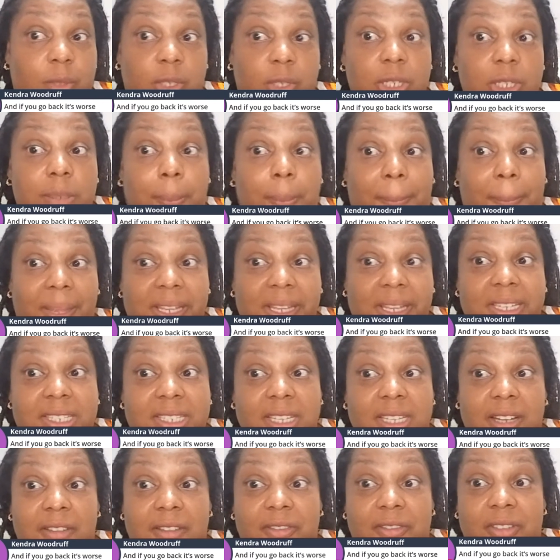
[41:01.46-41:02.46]
good piece
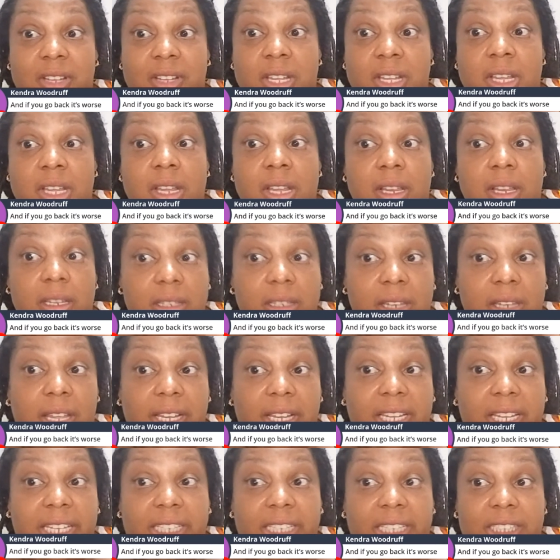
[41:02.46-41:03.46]
of
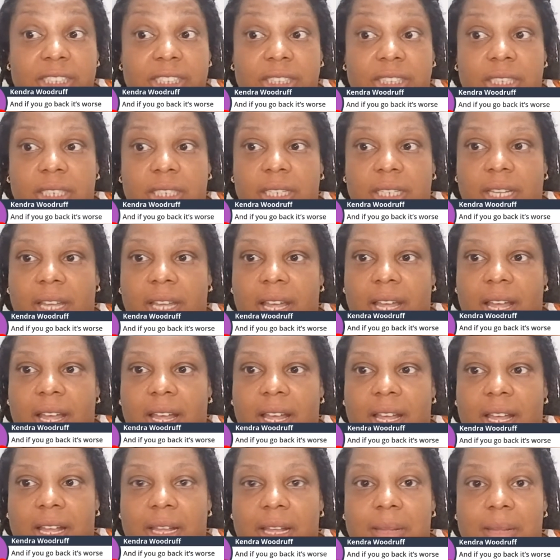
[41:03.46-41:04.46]
luggage.
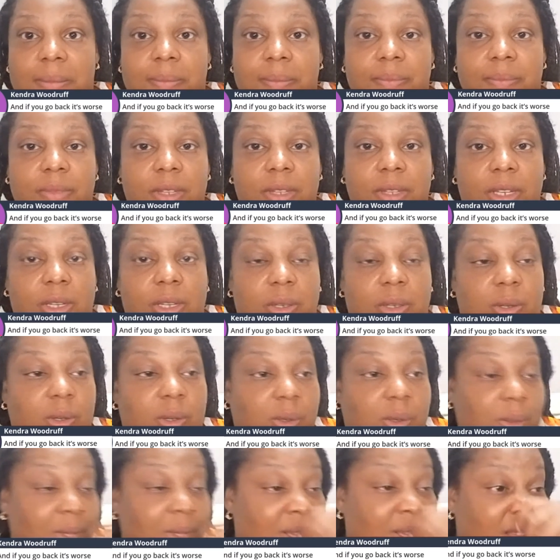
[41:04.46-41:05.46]
um, you
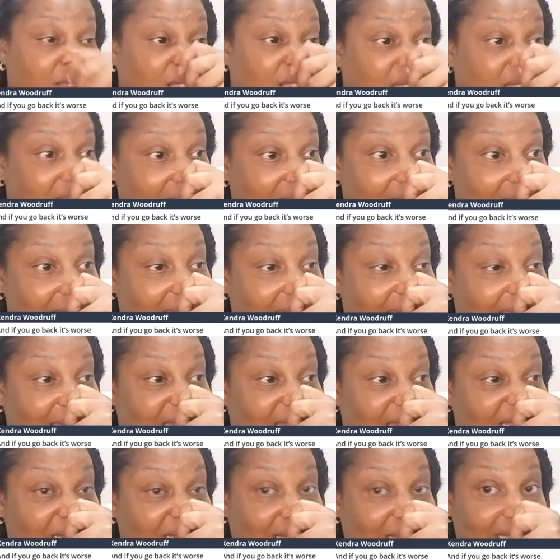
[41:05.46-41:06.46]
know,
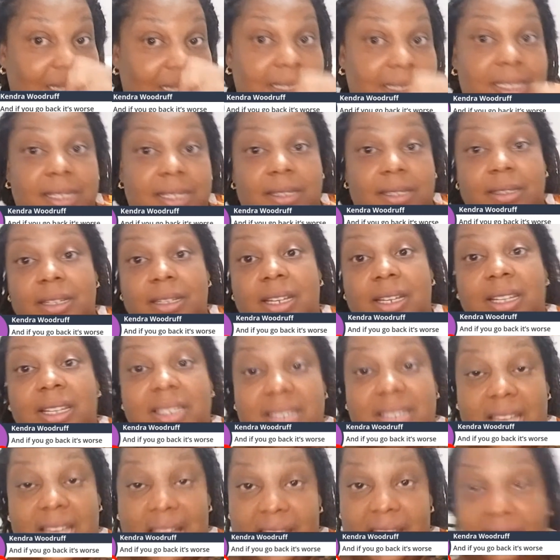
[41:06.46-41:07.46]
and it's
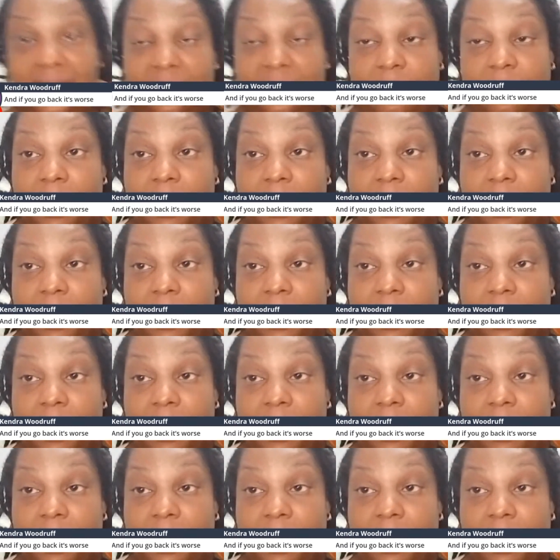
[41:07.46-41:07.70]
kind of